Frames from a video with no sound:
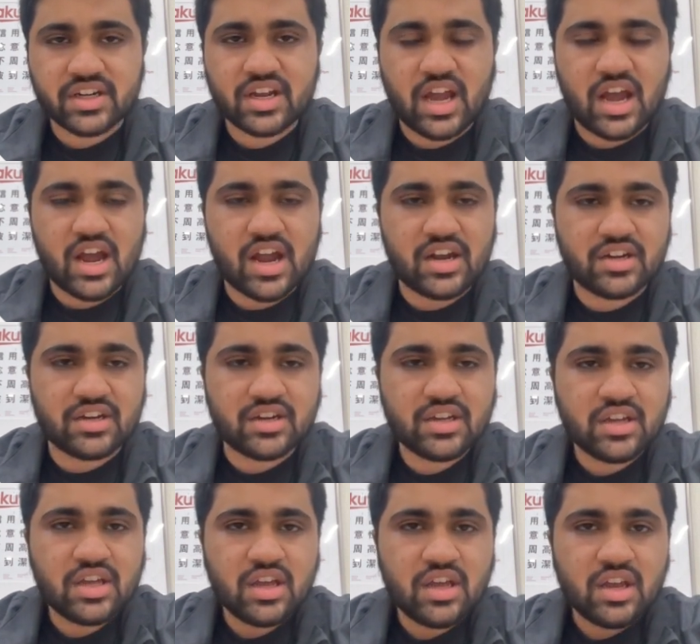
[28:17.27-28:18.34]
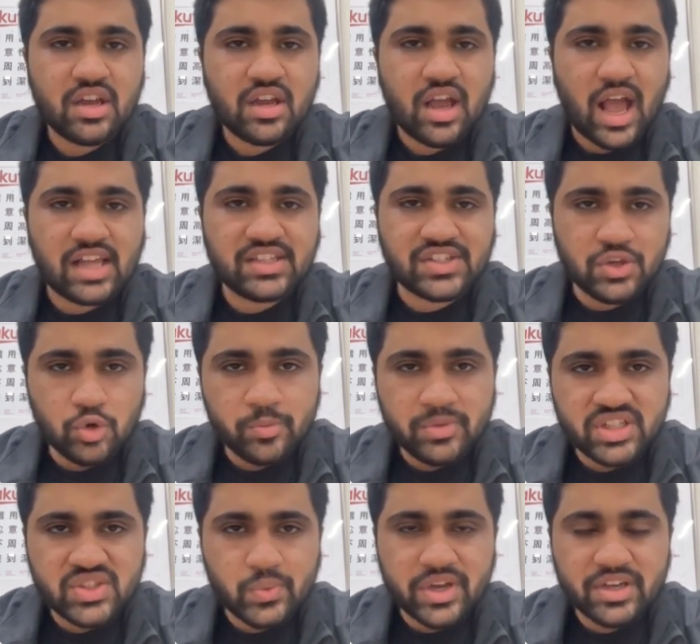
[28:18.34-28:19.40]
And as humans,
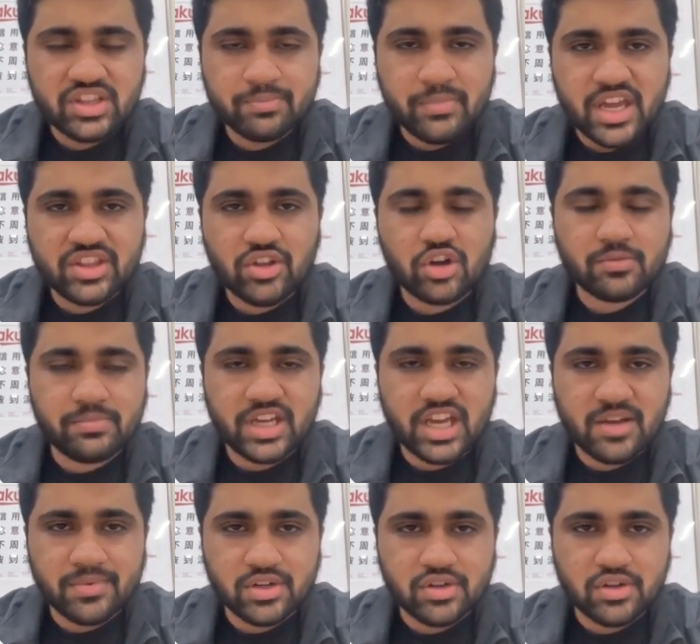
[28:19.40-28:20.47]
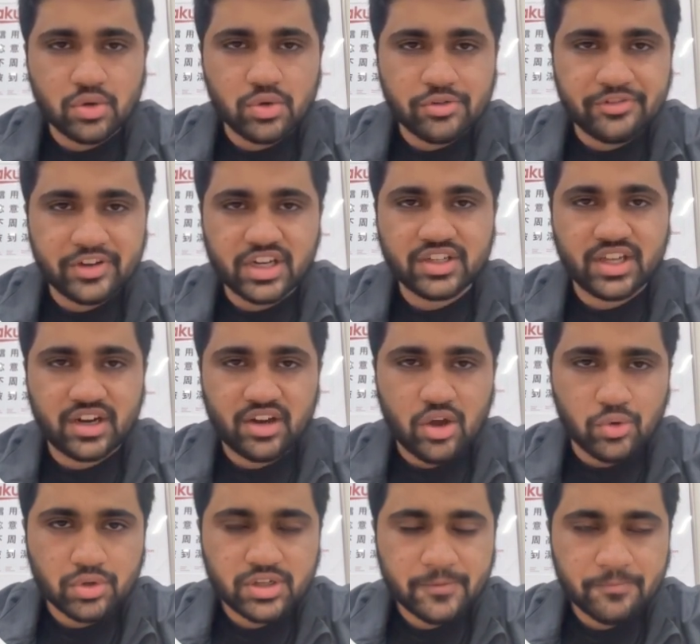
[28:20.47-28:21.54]
we may not be able to figure that
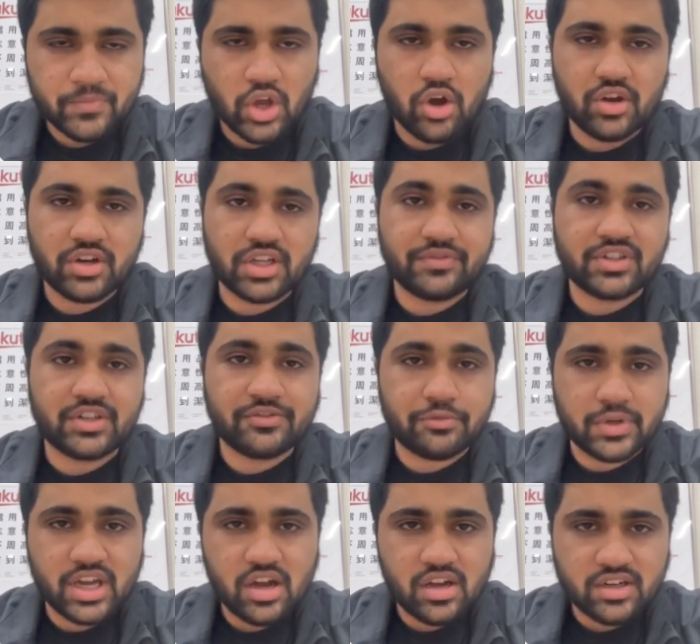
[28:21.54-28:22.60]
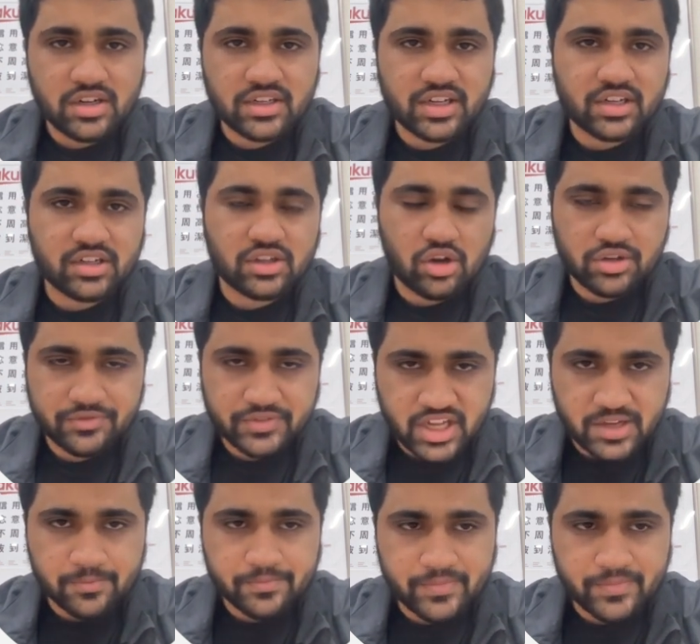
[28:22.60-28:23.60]
out, or even if we are, it'll take a lot of time.